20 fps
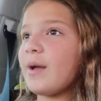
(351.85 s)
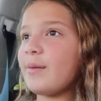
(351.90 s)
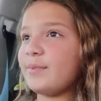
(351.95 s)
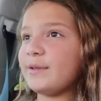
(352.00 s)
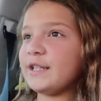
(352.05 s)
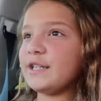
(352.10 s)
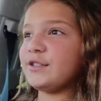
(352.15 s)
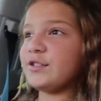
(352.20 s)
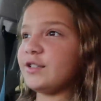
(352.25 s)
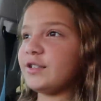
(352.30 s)
my
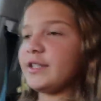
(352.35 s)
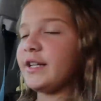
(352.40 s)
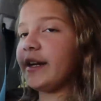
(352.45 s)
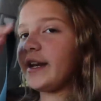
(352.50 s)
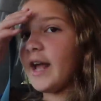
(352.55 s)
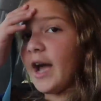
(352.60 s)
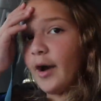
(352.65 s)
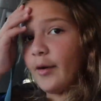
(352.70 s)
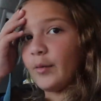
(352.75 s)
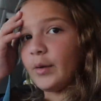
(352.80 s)
blizzard
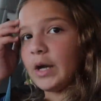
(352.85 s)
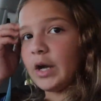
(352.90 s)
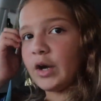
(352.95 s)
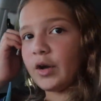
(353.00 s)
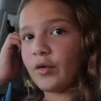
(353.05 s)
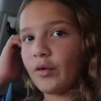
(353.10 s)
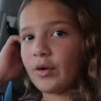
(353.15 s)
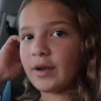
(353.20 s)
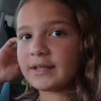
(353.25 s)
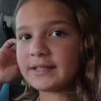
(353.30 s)
and now we are
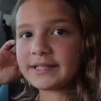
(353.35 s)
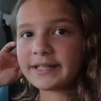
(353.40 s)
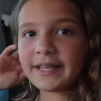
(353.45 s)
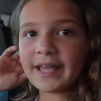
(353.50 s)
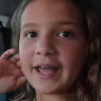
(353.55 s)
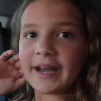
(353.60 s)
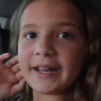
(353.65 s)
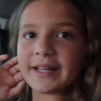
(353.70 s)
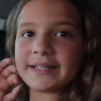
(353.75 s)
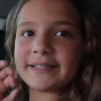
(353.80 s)
going to
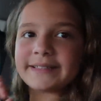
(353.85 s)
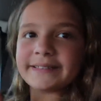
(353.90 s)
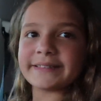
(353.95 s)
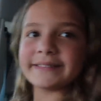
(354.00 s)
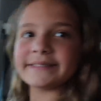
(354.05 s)
get it.